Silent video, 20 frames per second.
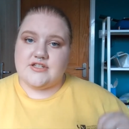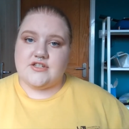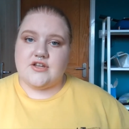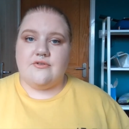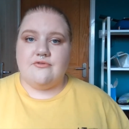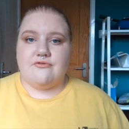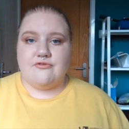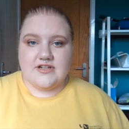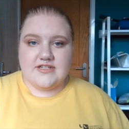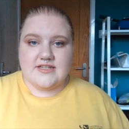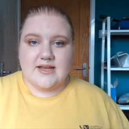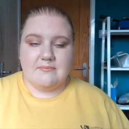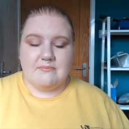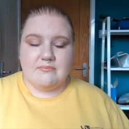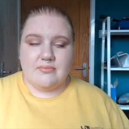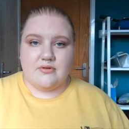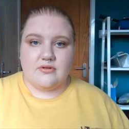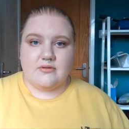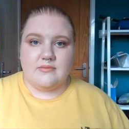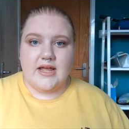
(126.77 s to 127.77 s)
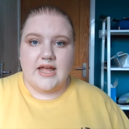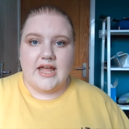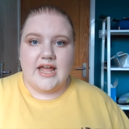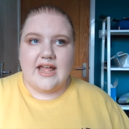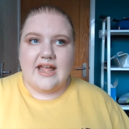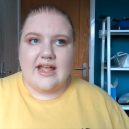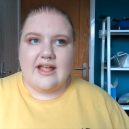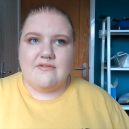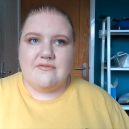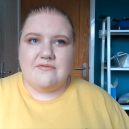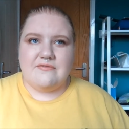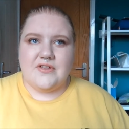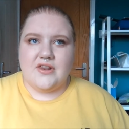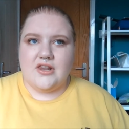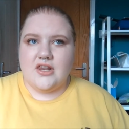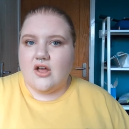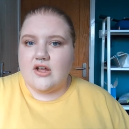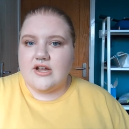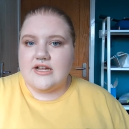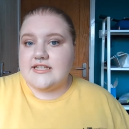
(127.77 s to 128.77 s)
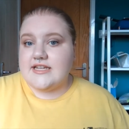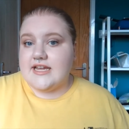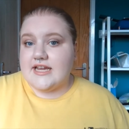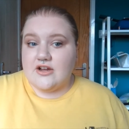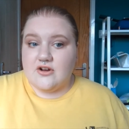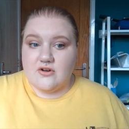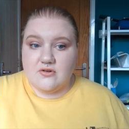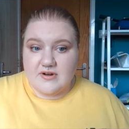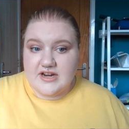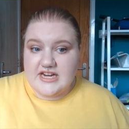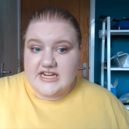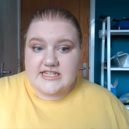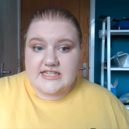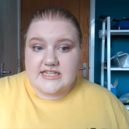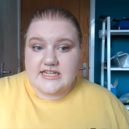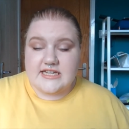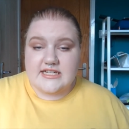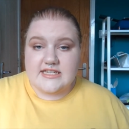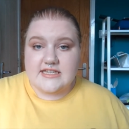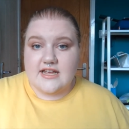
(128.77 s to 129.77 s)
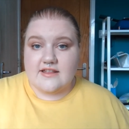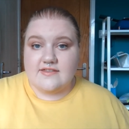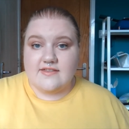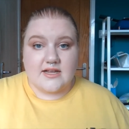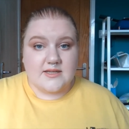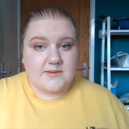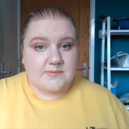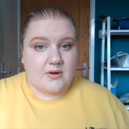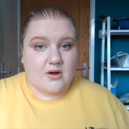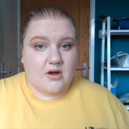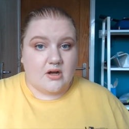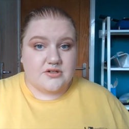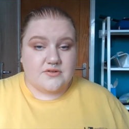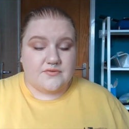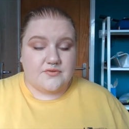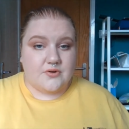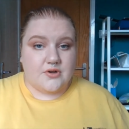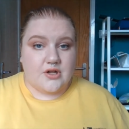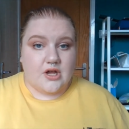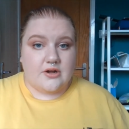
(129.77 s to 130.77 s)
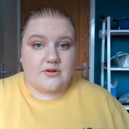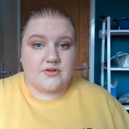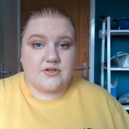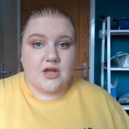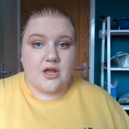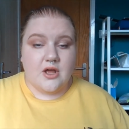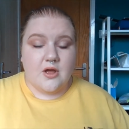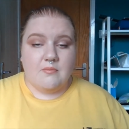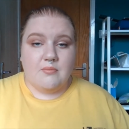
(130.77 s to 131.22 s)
So, for example, if the light increases, and that's part of your note,